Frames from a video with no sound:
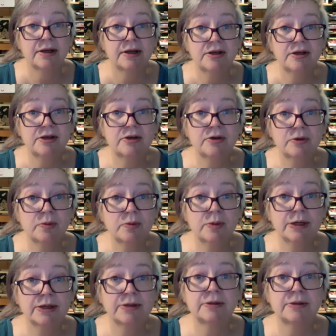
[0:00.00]
You
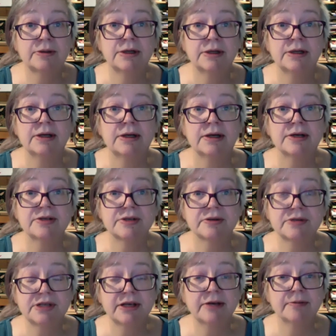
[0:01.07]
will
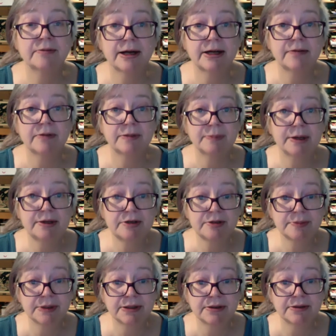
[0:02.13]
associate writing with
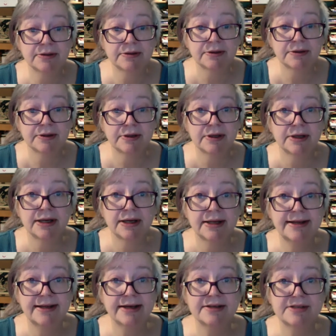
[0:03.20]
punishment. And
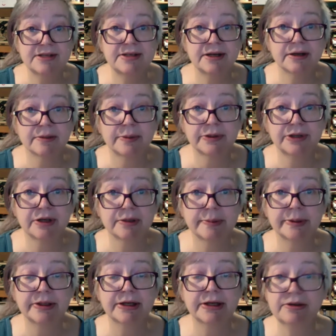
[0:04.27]
that is a terrible,
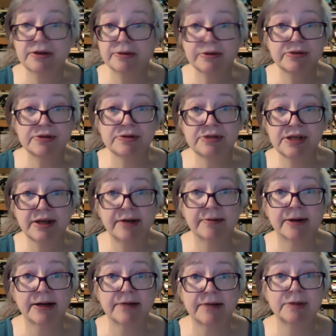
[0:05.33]
terrible thing. Don't associate
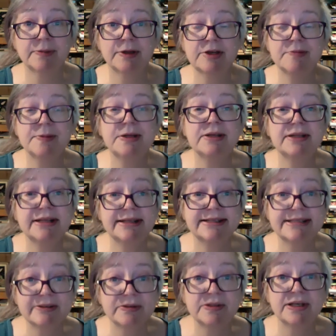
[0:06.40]
writing with punishment.
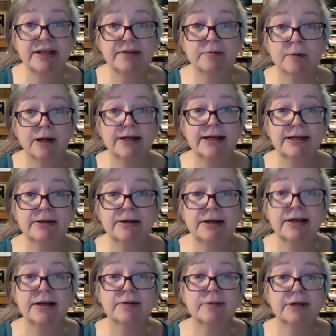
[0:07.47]
Associate writing
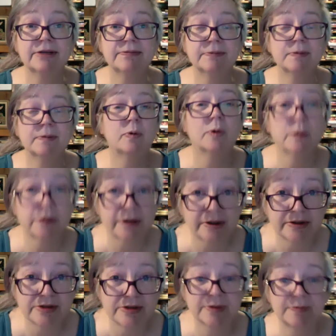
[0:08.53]
with
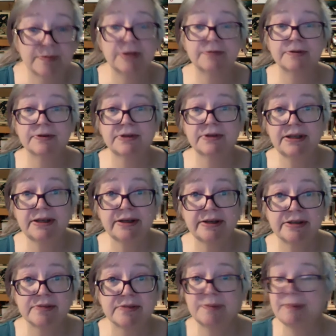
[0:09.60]
rewards, with wonderful
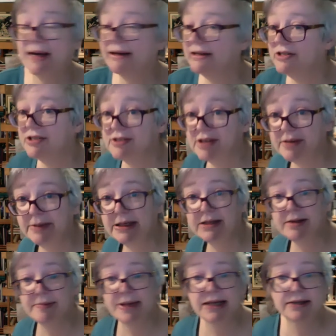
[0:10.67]
things, with packages coming in
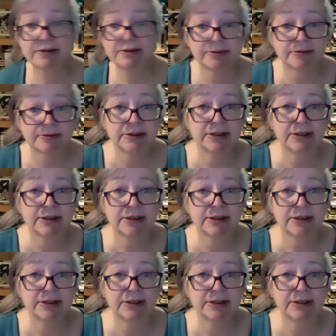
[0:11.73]
the mail,